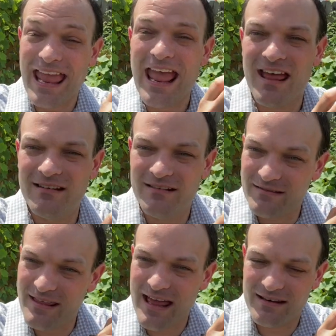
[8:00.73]
can't
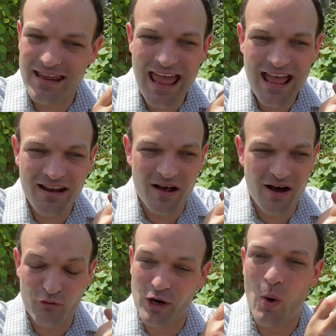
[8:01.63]

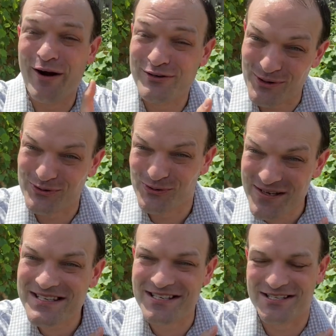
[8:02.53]
require social
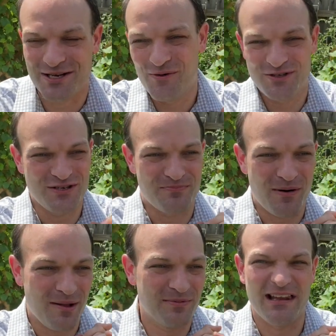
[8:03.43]
distancing, which is
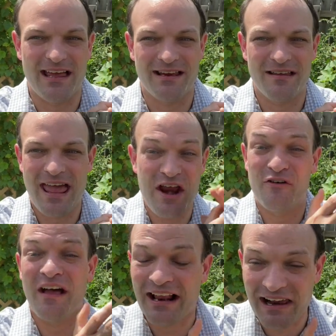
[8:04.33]
probably like 8 or
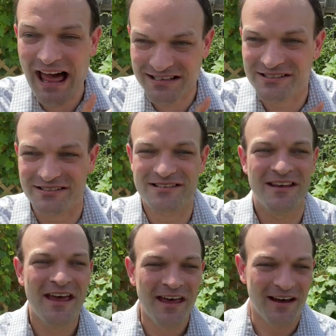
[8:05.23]
9 classes.
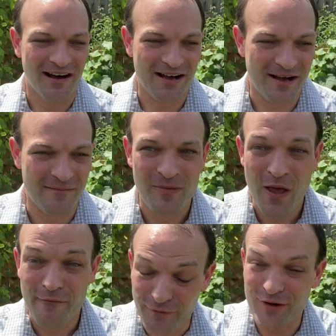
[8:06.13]

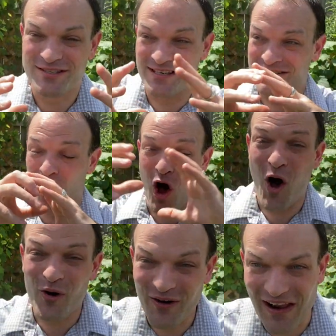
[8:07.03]
Versus
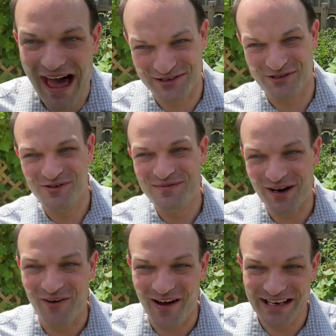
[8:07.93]
all classrooms that
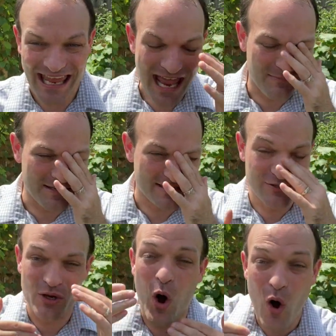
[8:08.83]
are on campus. And
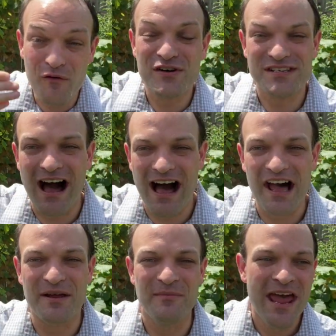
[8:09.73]
so over
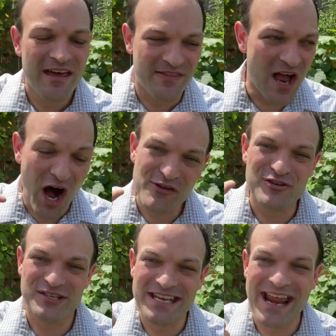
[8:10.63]
time, the
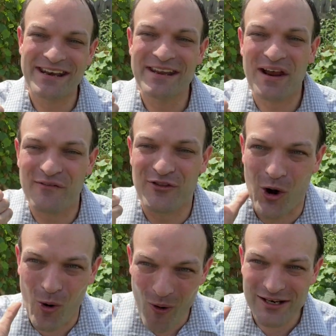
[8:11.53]
understanding of the
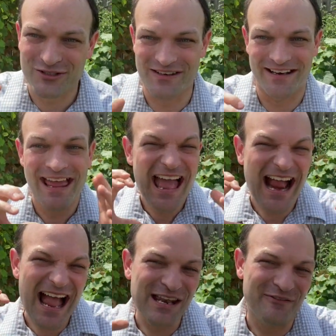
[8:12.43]
question
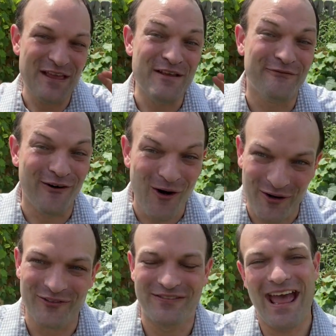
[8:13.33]
kind of
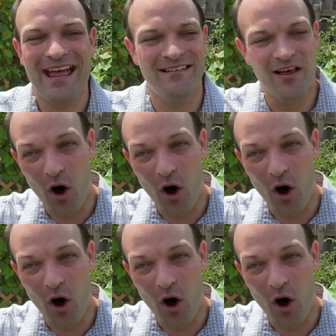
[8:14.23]
evolved, and